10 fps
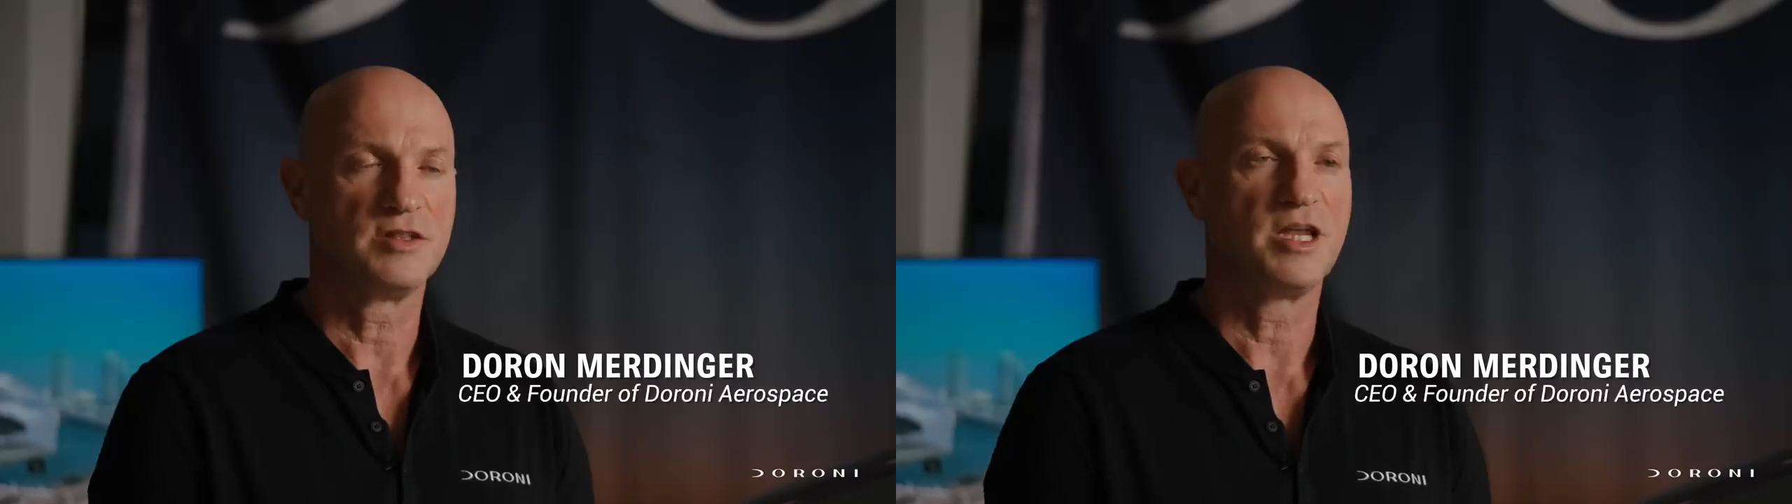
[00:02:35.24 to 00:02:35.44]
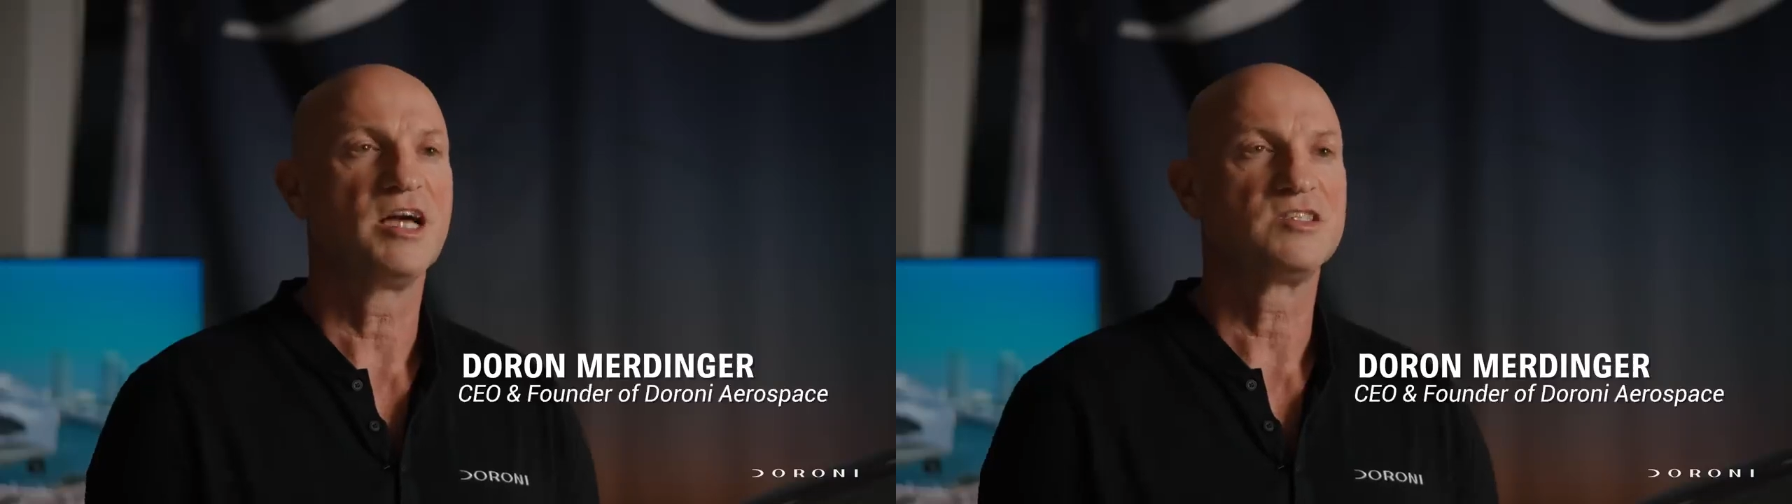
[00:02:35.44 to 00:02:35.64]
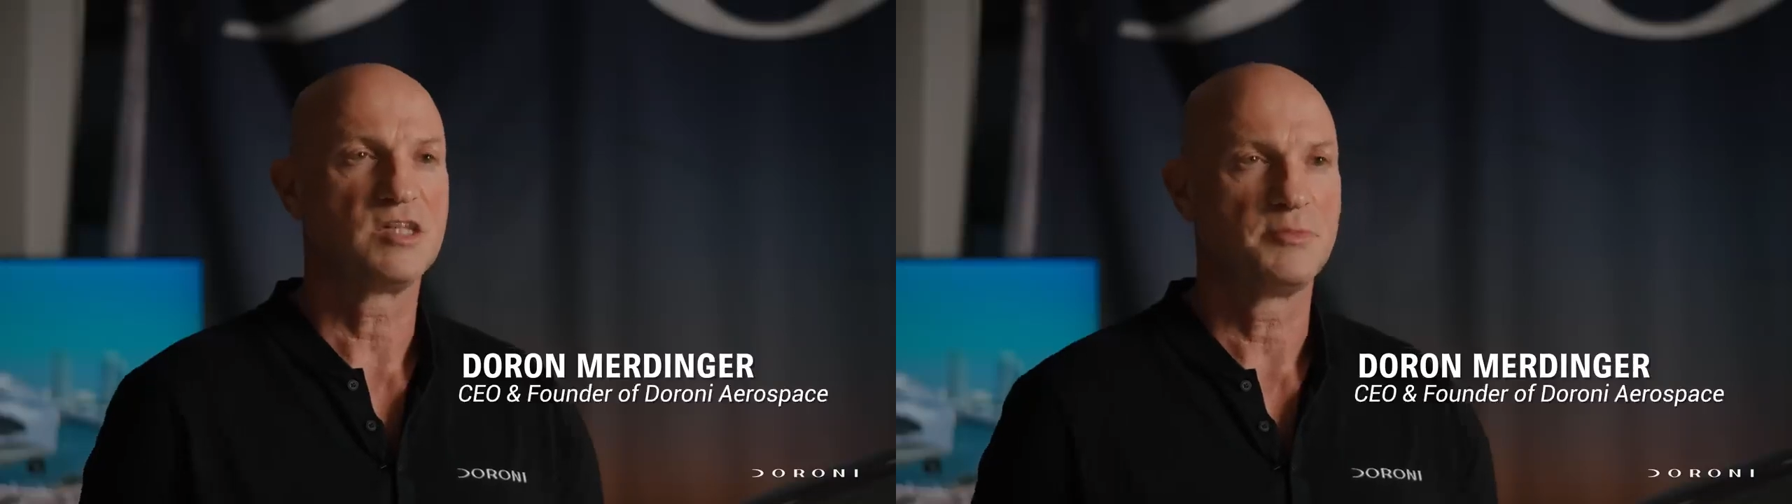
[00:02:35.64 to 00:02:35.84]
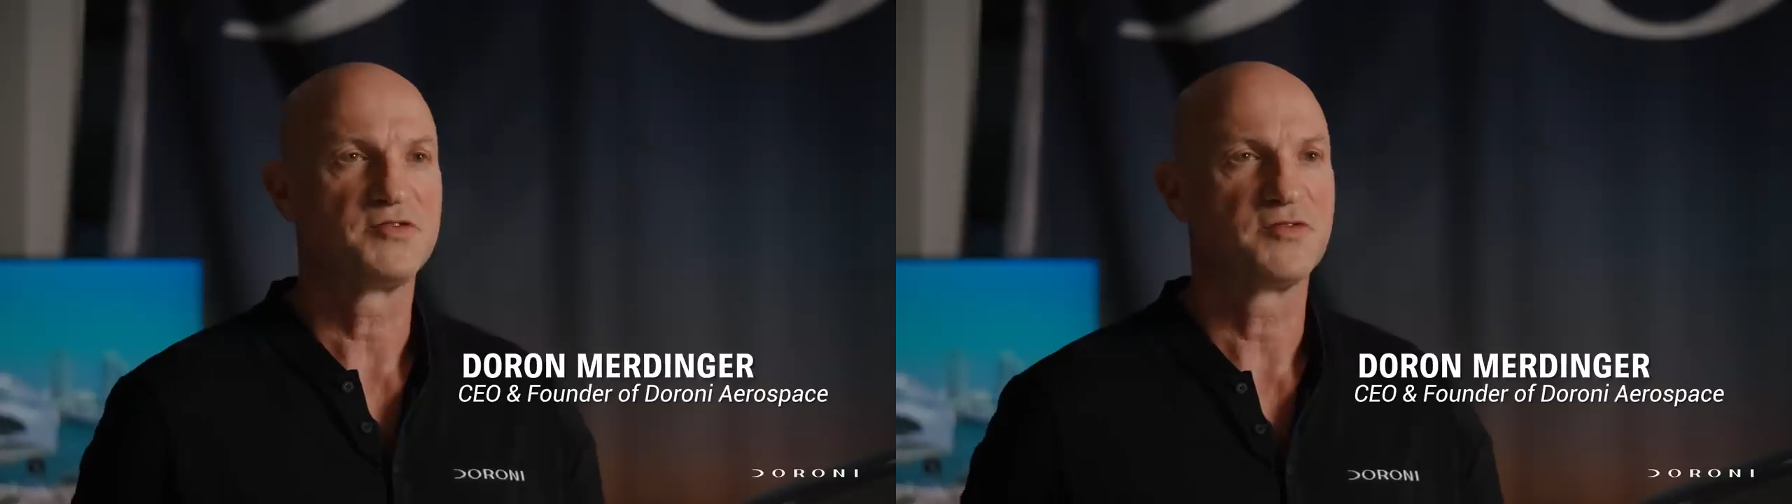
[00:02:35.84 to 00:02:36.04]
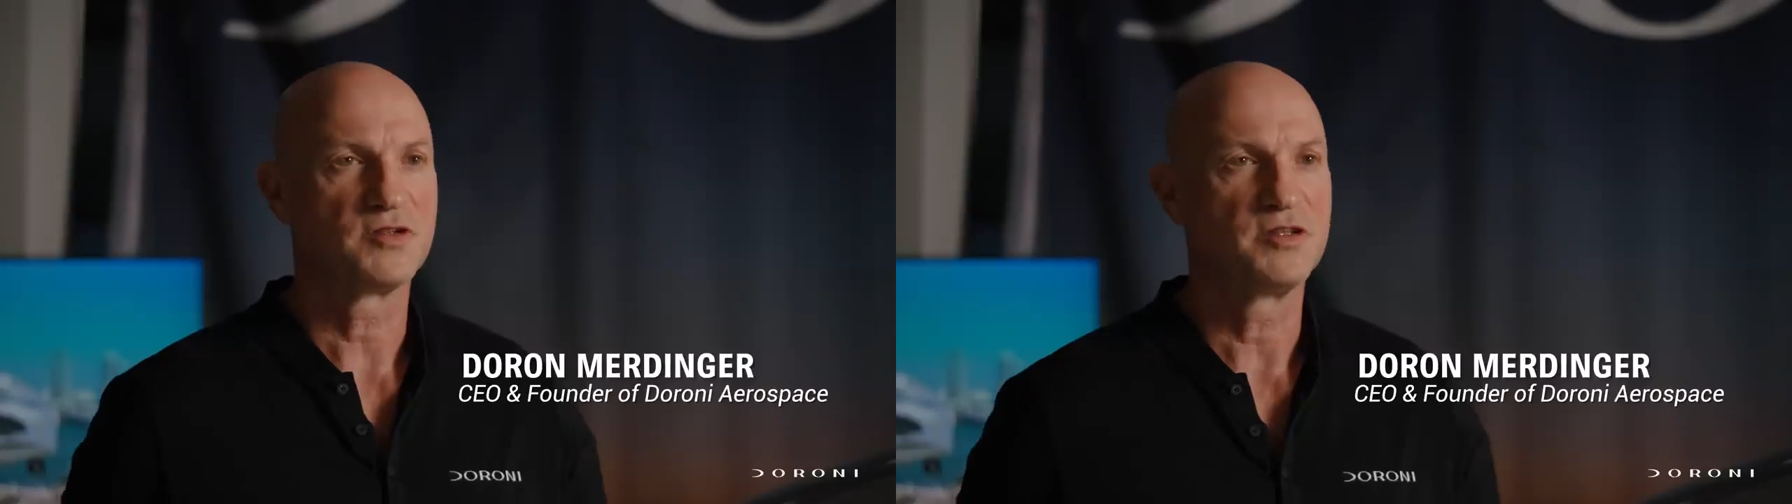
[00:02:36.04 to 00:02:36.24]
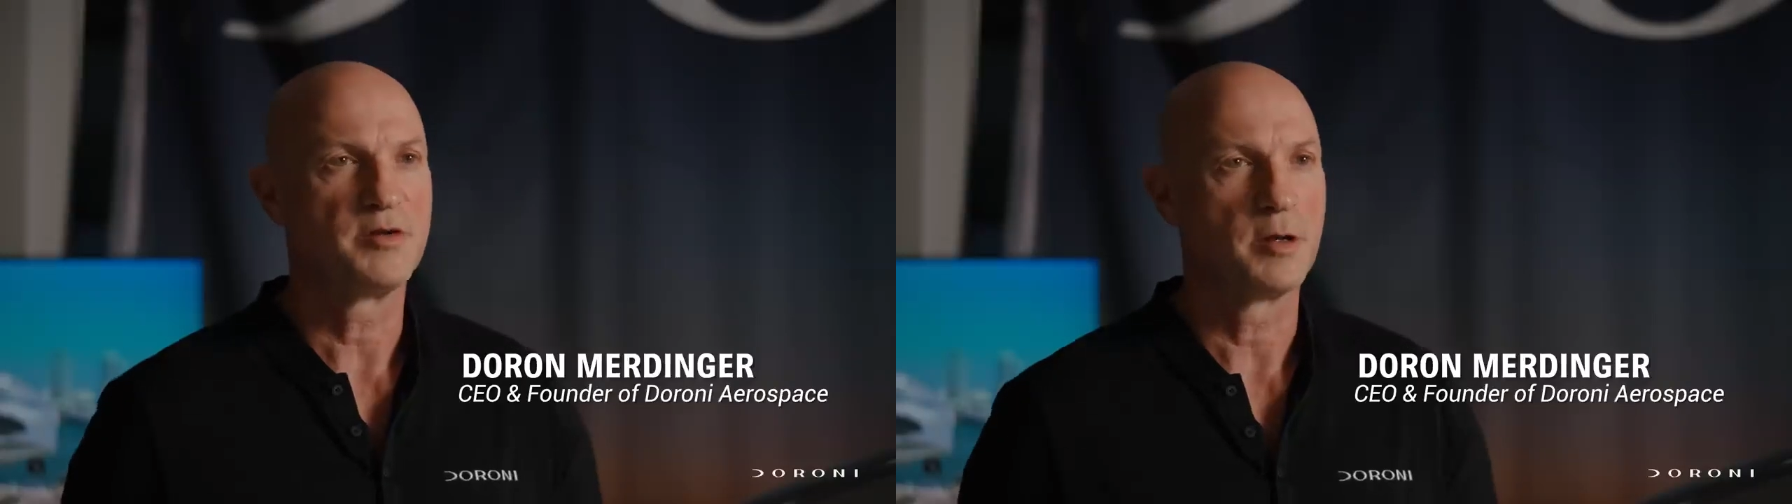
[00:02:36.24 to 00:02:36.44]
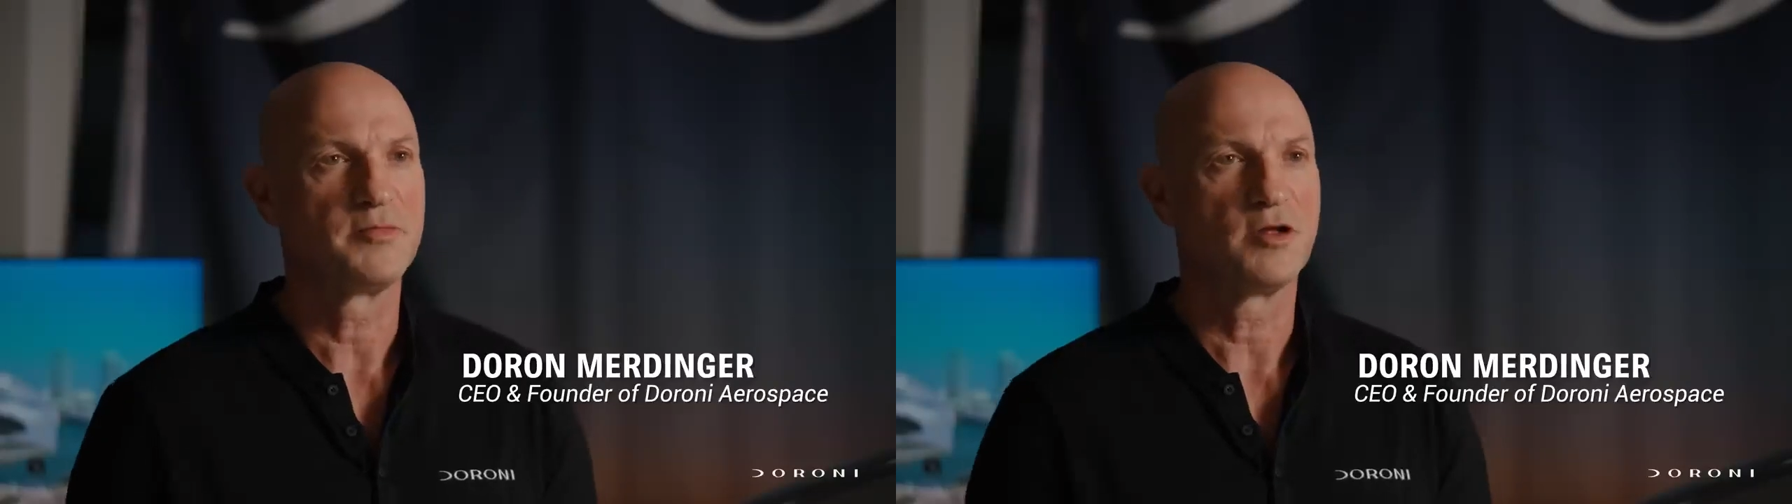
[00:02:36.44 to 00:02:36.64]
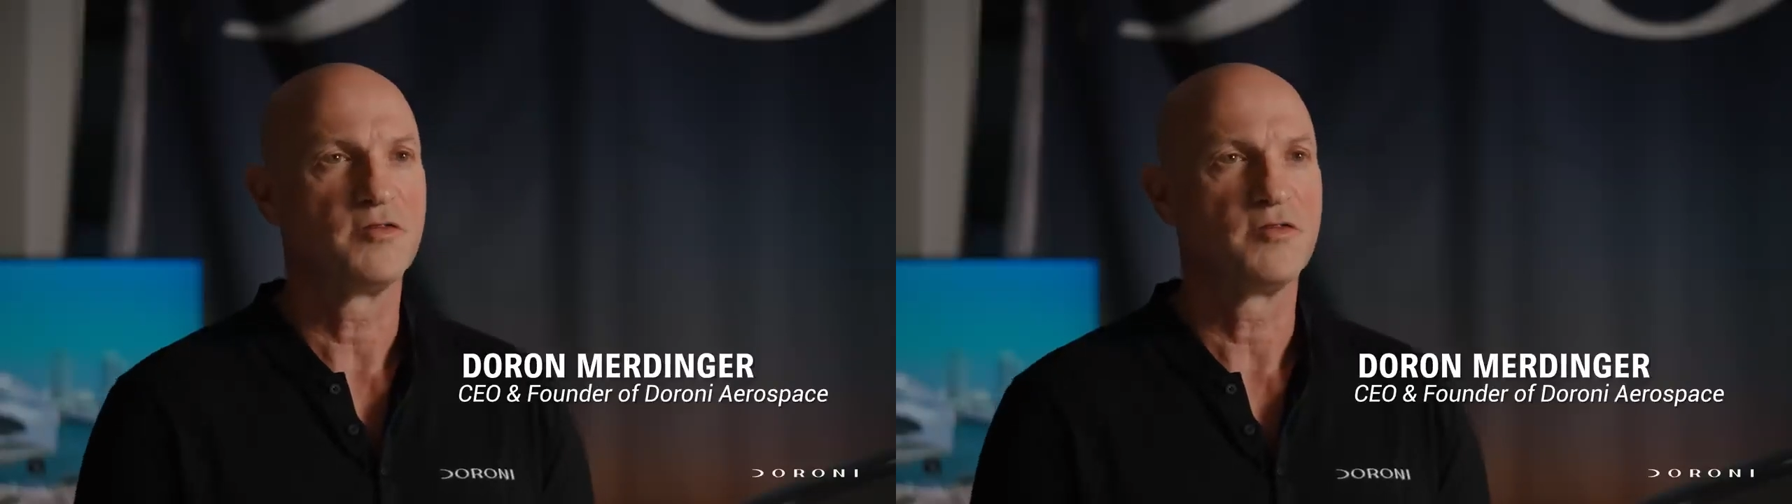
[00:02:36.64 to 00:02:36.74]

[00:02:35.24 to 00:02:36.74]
The next steps for the development